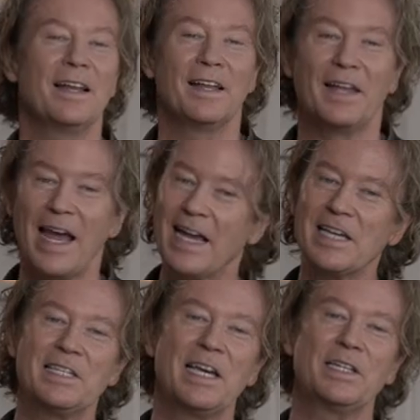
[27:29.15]
Like I
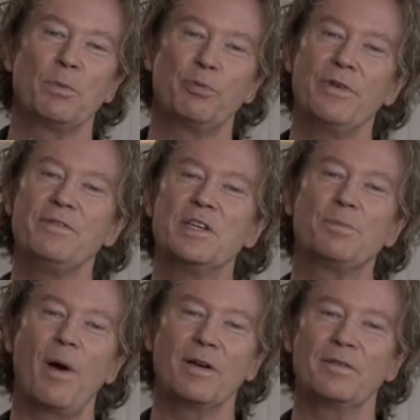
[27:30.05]
said in a previous
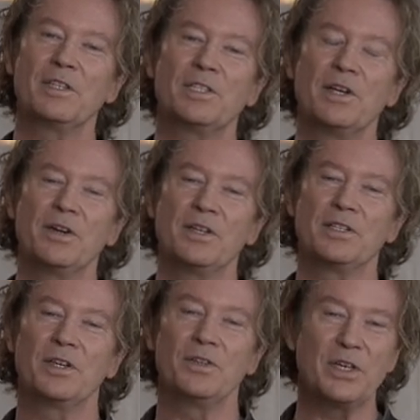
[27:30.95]
part of the
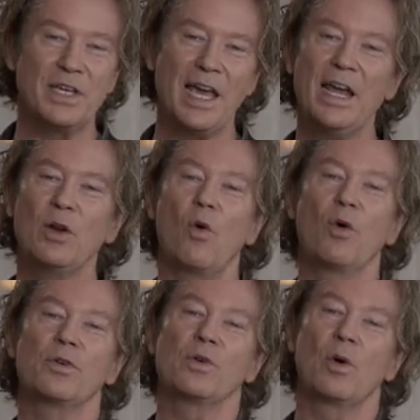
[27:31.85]
series, you can't
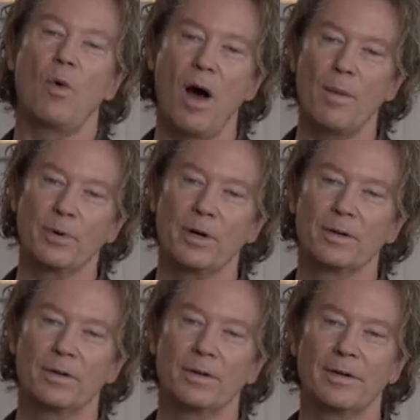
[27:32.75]
order a Whopper
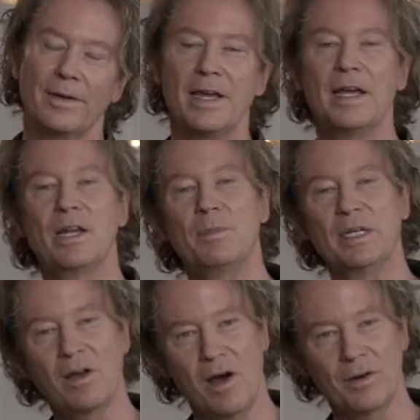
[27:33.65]
in a
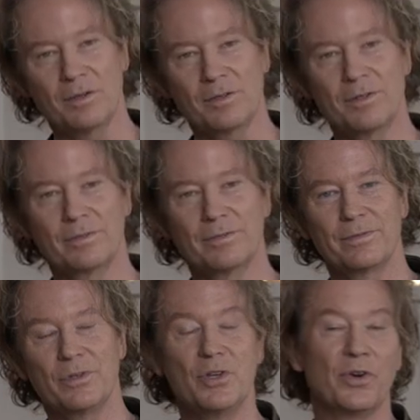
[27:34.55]
McDonald's.
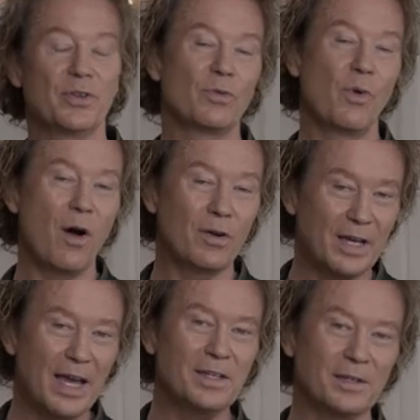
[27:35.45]
You're in the wrong
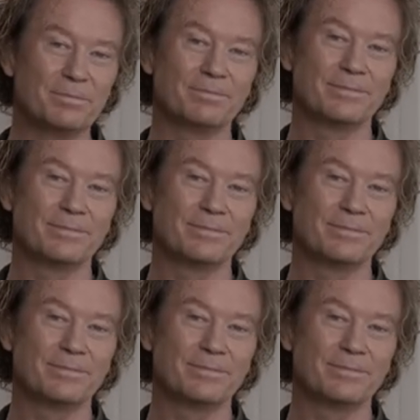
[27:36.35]
kingdom.